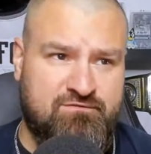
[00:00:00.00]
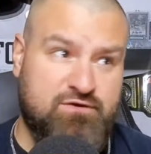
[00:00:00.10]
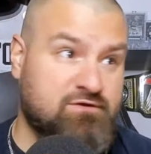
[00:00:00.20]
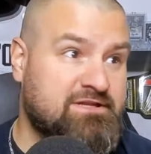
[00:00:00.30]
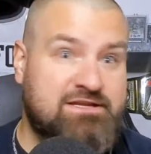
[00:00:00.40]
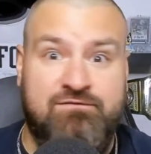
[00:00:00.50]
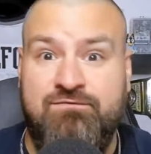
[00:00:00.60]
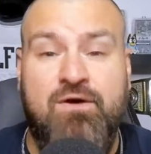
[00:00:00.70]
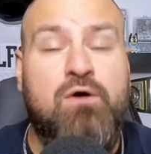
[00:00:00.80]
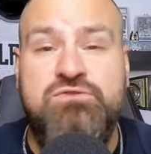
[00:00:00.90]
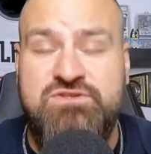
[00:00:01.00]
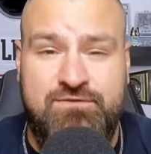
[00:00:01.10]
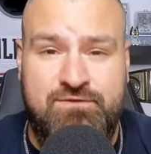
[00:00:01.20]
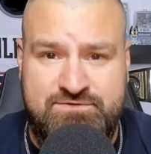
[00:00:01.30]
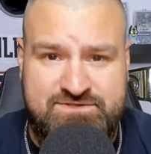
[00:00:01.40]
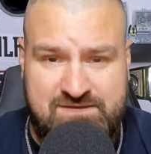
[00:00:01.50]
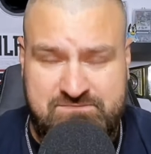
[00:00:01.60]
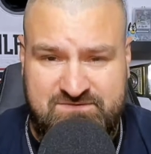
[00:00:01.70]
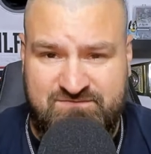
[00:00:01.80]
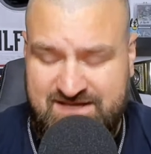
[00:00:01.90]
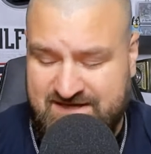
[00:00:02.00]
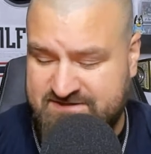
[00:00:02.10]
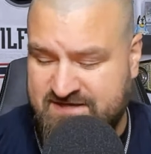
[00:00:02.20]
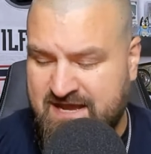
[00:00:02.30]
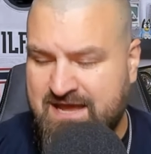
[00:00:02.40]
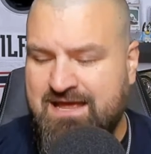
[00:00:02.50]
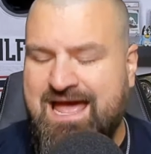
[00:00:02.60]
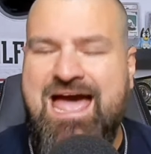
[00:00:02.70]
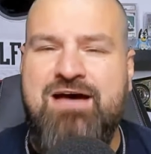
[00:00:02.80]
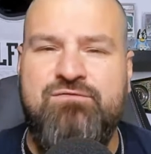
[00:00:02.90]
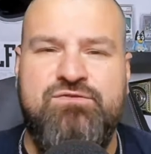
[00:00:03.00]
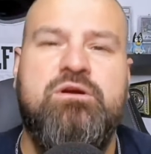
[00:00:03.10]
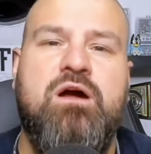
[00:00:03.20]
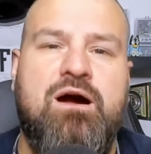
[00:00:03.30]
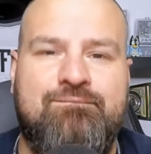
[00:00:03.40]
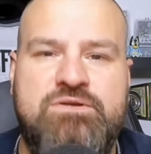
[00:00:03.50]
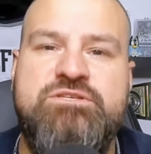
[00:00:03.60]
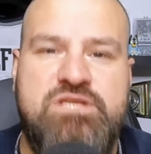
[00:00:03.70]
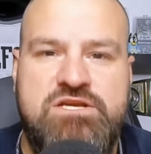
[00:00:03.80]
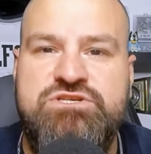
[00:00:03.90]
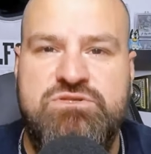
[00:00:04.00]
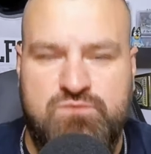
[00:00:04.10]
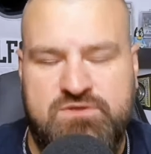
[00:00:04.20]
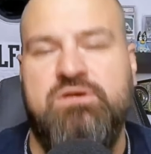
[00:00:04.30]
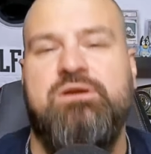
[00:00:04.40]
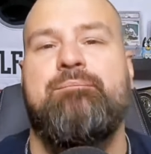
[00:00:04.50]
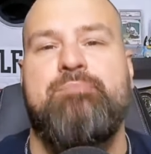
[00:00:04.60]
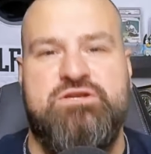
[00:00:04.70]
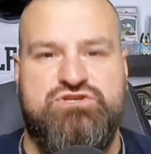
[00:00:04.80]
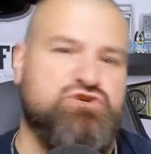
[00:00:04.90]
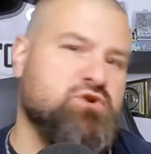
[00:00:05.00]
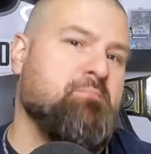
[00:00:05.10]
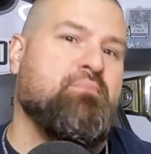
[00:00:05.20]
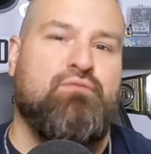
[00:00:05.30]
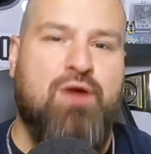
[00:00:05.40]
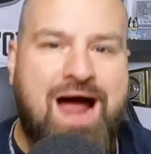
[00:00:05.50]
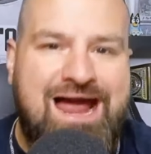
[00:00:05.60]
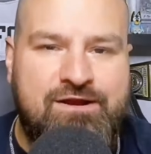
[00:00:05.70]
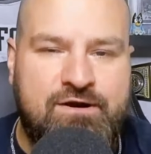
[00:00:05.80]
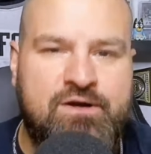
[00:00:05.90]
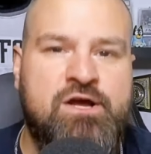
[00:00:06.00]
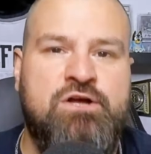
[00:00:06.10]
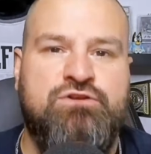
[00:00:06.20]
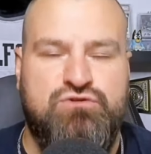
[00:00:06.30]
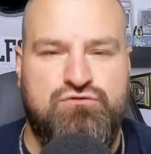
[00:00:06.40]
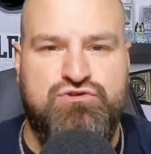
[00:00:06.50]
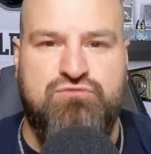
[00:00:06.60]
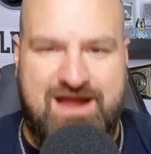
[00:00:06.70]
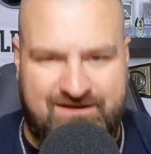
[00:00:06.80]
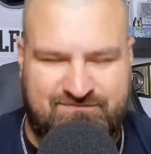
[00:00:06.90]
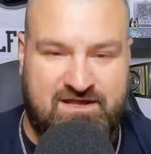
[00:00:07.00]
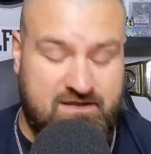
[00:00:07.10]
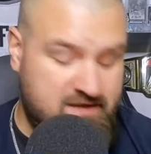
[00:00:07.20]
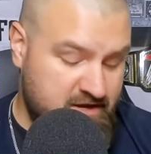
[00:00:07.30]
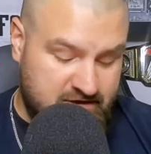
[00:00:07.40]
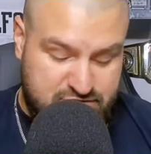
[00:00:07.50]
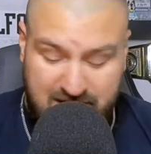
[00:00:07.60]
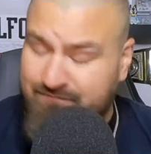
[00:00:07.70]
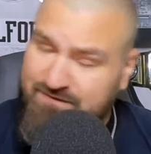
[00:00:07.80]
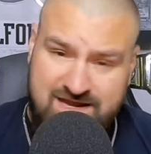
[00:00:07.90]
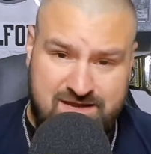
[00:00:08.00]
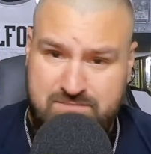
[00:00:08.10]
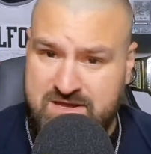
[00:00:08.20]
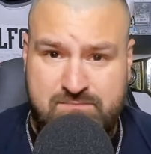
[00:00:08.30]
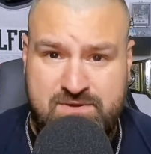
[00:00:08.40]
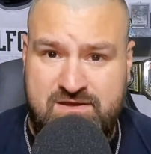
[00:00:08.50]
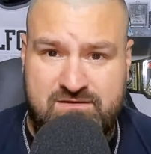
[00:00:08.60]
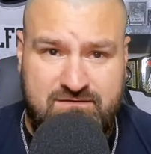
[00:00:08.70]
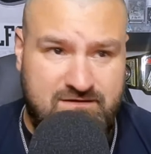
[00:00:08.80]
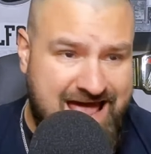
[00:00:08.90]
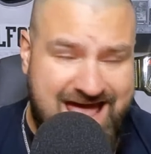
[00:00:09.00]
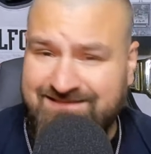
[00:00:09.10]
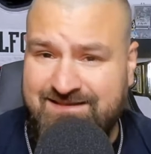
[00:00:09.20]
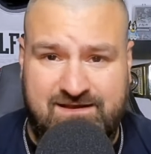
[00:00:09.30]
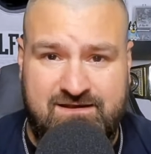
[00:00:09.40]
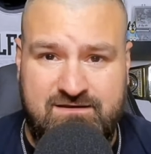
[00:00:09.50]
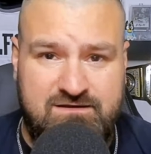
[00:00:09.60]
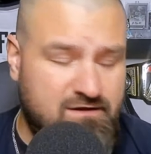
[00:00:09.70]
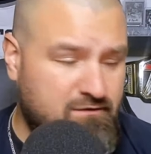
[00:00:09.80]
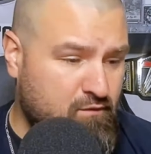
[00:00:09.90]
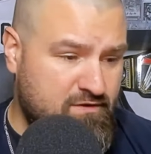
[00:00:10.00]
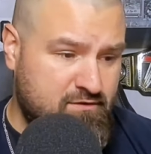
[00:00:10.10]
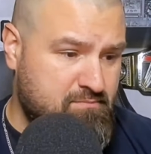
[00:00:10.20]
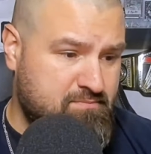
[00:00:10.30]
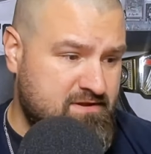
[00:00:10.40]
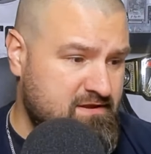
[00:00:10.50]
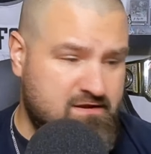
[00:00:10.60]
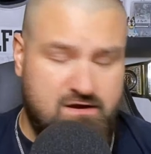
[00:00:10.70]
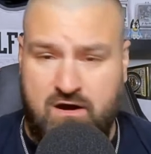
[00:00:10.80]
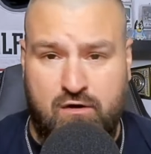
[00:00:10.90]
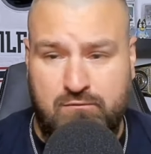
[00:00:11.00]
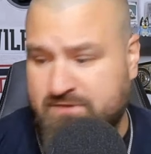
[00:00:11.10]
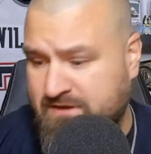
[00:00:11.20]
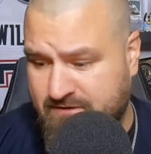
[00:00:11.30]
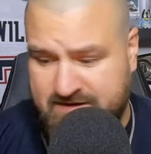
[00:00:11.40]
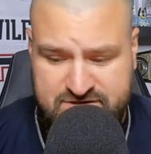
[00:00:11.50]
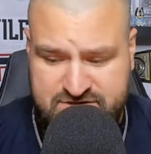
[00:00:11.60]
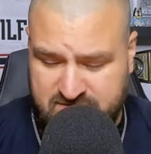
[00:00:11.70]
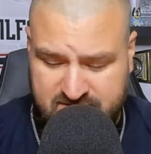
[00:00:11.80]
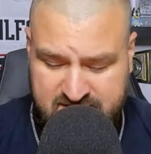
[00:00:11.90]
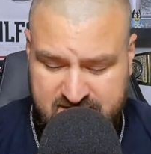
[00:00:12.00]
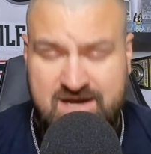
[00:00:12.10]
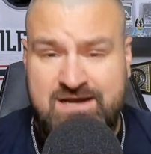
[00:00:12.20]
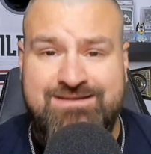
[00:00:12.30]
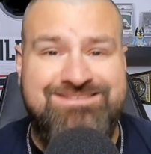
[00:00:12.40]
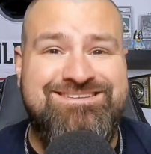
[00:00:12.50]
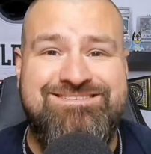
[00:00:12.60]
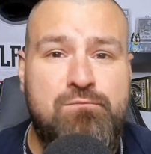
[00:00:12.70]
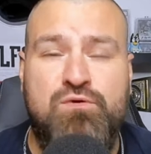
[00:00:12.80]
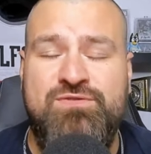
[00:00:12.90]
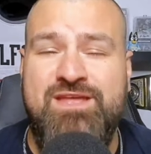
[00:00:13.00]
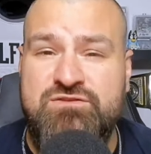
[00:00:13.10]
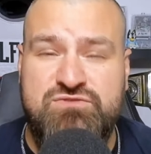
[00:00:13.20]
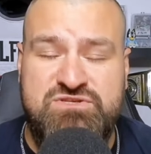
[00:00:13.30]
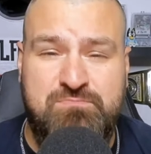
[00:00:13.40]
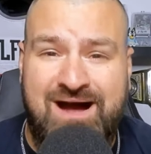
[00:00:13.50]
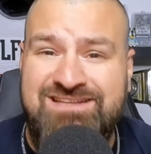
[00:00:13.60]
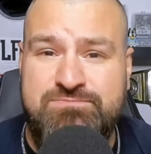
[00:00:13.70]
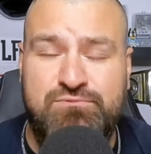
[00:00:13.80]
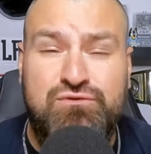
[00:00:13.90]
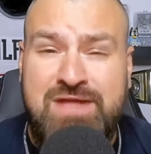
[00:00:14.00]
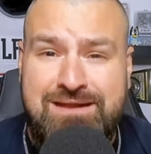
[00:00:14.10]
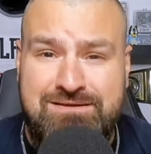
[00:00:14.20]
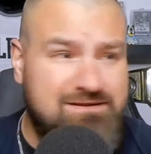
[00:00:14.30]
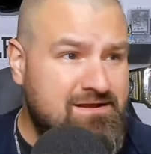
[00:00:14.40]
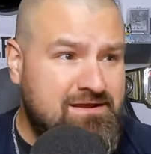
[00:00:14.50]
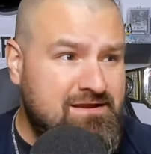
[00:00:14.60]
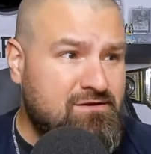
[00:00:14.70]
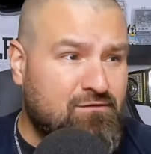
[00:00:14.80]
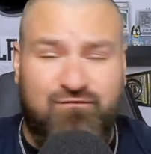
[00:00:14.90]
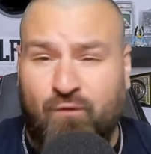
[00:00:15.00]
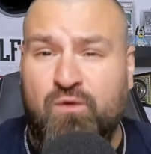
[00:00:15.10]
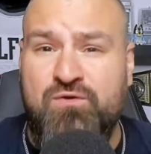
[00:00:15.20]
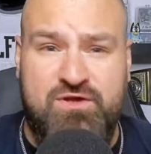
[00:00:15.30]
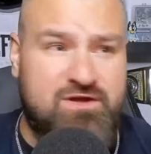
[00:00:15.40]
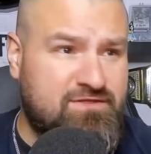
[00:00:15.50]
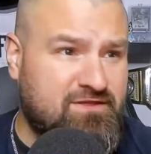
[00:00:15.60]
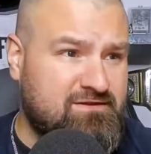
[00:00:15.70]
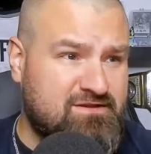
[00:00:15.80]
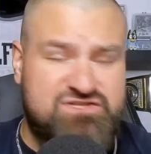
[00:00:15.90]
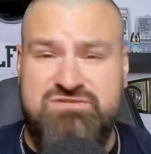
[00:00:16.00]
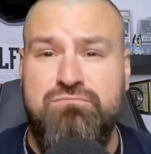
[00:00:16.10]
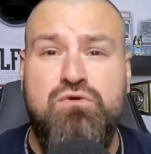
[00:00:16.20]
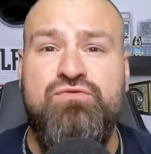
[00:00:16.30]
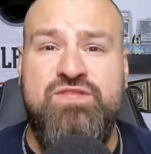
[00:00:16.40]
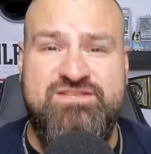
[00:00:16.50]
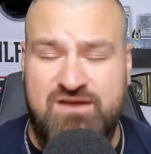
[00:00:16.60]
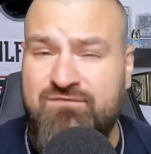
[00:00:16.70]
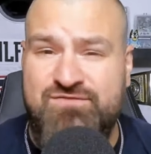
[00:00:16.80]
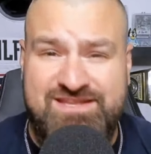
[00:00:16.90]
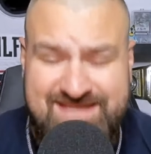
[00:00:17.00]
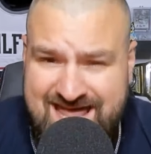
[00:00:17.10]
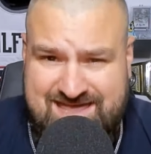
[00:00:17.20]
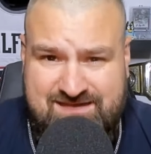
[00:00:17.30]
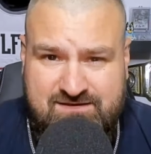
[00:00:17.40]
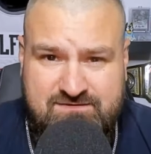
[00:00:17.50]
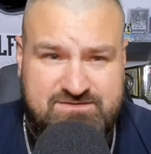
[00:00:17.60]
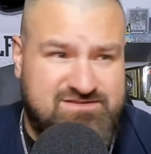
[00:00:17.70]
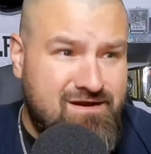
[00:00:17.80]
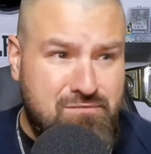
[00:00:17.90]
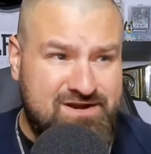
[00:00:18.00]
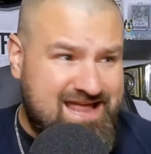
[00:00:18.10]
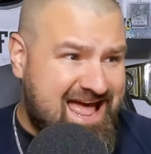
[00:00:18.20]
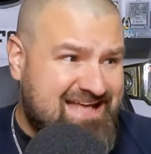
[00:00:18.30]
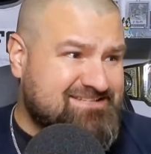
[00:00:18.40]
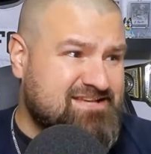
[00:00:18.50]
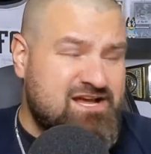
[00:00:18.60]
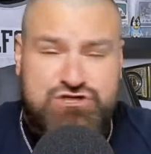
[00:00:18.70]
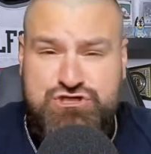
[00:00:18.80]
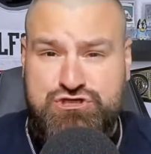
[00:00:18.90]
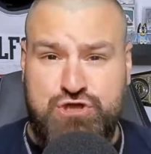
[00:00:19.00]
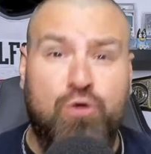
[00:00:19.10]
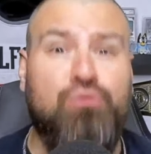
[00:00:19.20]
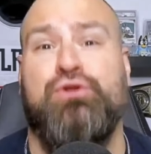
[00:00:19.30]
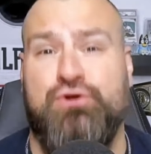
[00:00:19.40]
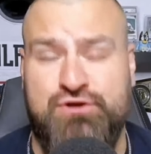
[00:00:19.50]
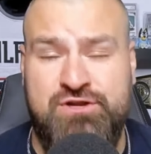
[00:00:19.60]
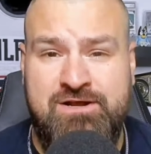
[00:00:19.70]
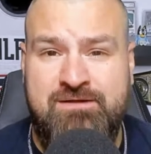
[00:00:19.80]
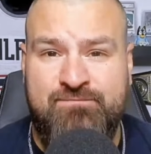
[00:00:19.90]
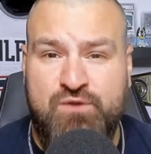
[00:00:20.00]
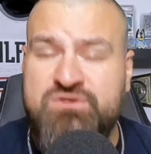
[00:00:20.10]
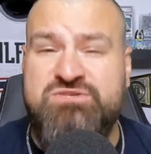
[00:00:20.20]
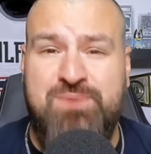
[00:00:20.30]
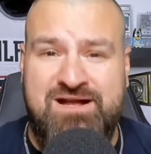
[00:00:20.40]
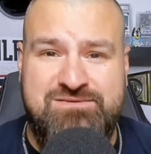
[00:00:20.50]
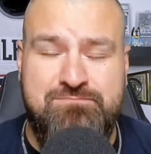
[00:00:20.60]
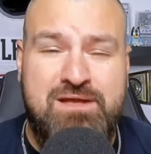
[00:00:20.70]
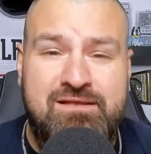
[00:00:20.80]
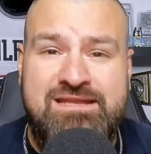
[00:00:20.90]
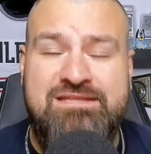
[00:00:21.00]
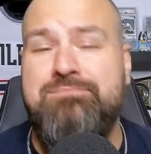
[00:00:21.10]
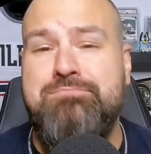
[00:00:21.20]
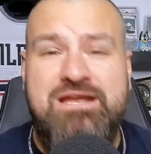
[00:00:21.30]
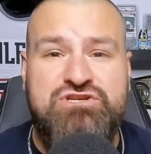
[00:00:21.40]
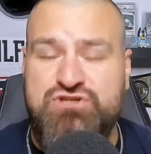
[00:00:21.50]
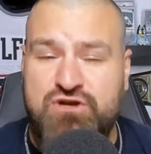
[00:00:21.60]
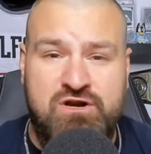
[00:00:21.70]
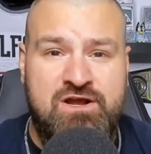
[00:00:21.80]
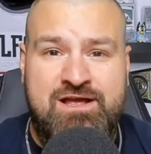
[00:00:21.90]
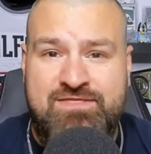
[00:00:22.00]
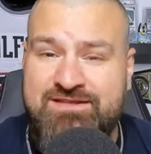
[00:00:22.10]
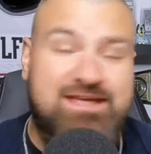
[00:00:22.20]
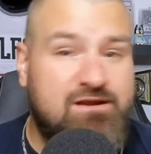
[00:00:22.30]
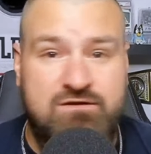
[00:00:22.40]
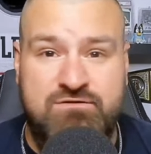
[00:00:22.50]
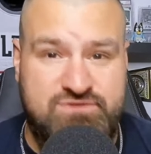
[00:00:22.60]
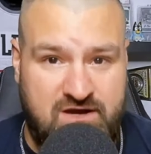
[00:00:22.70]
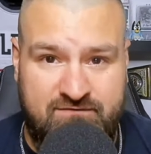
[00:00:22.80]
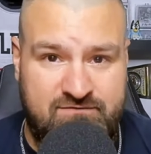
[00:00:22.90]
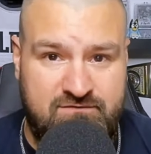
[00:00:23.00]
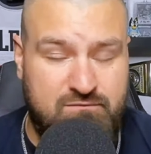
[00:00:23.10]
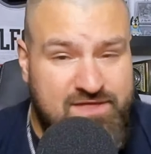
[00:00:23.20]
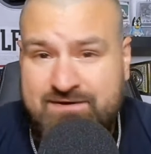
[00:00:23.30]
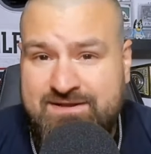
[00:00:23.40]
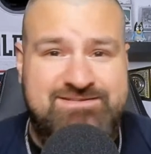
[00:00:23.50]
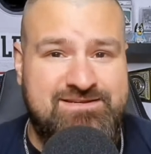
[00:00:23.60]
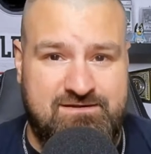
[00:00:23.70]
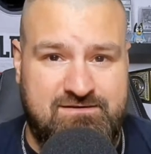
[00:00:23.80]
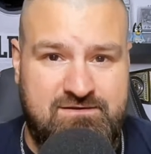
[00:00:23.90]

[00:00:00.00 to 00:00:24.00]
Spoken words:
Your league votes on those types of things. Have the conversation with the commissioner prior to draft day. Draft day can be a bit hectic, you know, whether it be a home league or an industry league. There's someone that is responsible that, you know, for the smoothness of the day. Someone has shouldered the responsibility to make sure the day goes off without incident.